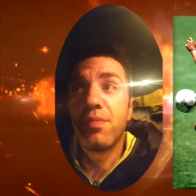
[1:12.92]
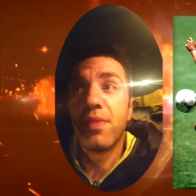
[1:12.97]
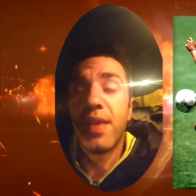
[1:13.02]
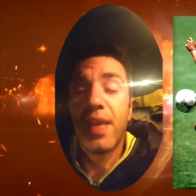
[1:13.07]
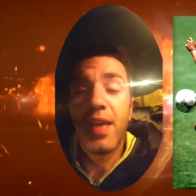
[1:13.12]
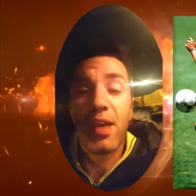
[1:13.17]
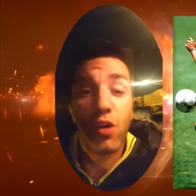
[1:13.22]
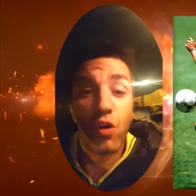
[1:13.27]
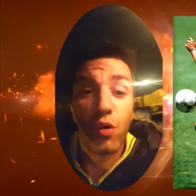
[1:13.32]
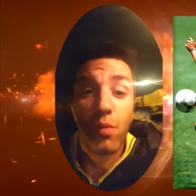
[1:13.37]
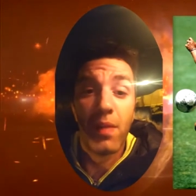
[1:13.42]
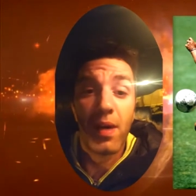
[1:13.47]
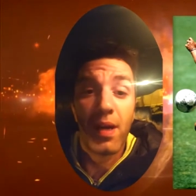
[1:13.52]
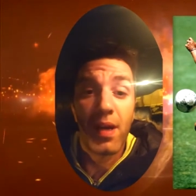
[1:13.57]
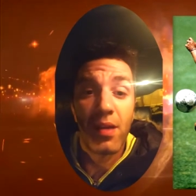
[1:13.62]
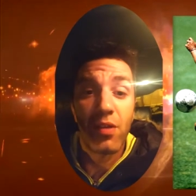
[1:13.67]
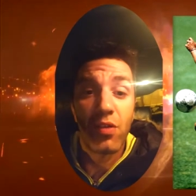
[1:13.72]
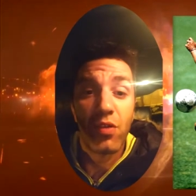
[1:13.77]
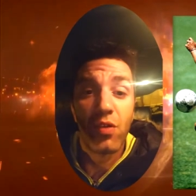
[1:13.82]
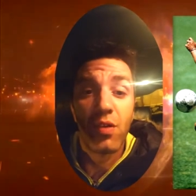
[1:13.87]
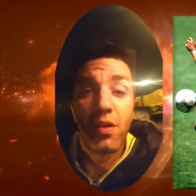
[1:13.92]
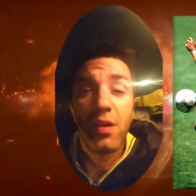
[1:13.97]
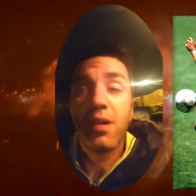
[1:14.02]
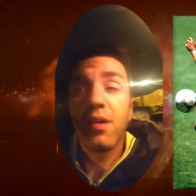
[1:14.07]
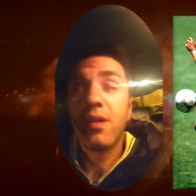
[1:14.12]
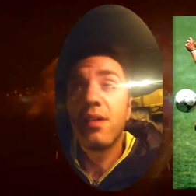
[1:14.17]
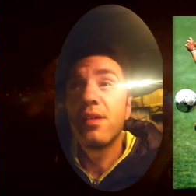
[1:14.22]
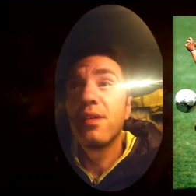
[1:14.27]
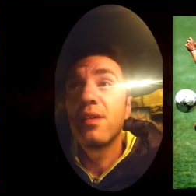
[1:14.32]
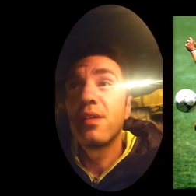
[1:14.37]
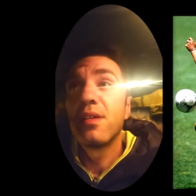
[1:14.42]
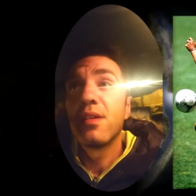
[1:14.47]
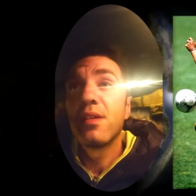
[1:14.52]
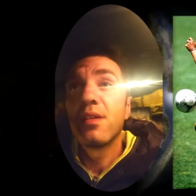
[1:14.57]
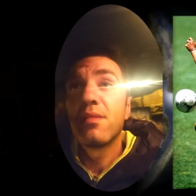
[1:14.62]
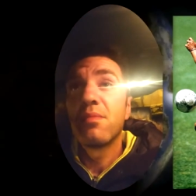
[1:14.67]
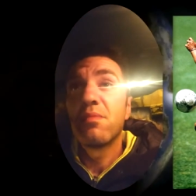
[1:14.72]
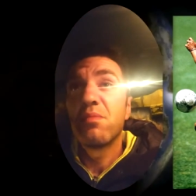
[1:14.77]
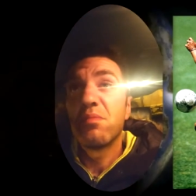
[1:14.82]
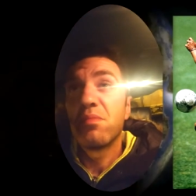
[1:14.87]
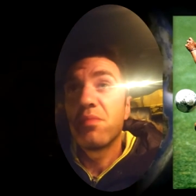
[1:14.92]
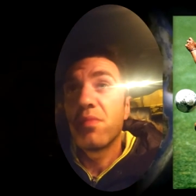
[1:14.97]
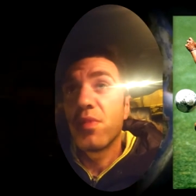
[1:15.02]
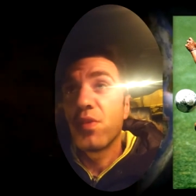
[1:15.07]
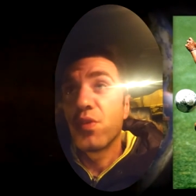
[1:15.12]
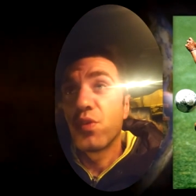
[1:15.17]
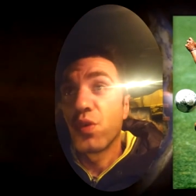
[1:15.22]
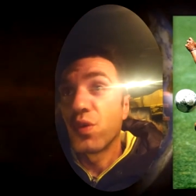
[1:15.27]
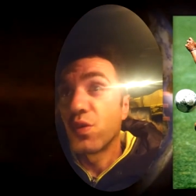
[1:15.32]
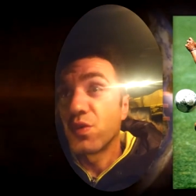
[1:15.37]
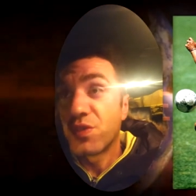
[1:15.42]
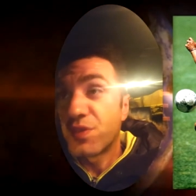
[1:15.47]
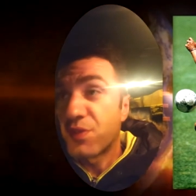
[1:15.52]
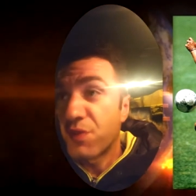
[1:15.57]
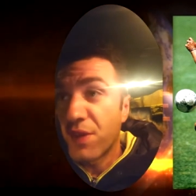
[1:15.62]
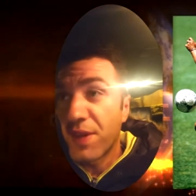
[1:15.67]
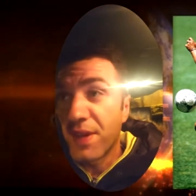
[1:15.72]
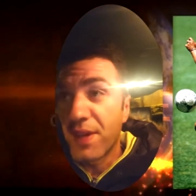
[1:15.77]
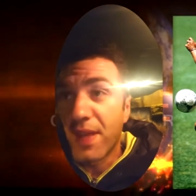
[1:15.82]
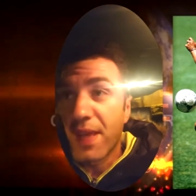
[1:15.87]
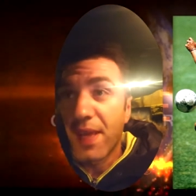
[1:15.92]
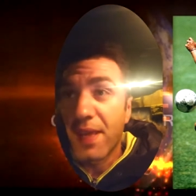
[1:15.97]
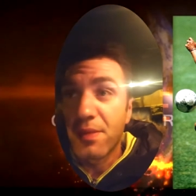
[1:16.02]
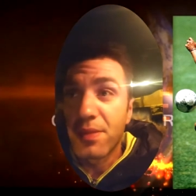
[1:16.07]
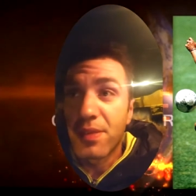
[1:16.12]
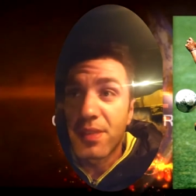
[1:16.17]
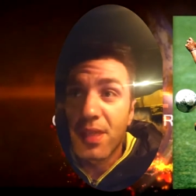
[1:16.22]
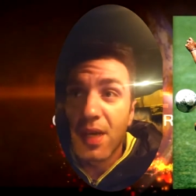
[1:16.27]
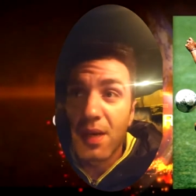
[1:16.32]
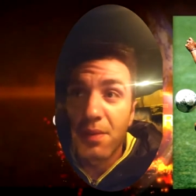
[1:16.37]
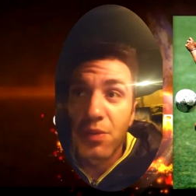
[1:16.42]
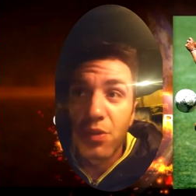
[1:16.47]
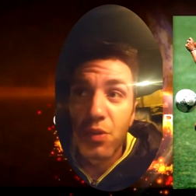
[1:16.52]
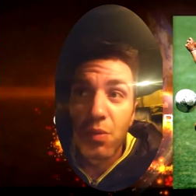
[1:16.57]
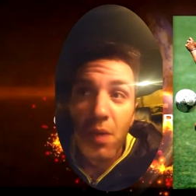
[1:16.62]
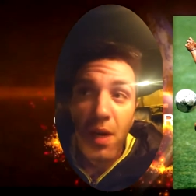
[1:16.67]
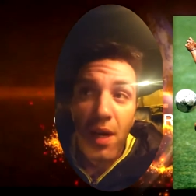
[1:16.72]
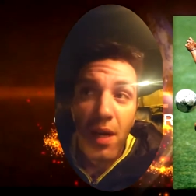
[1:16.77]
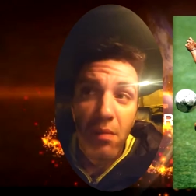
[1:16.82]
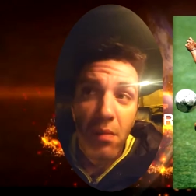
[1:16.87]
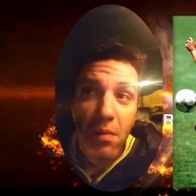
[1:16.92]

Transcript: Diego Maradona. Those three names comes to my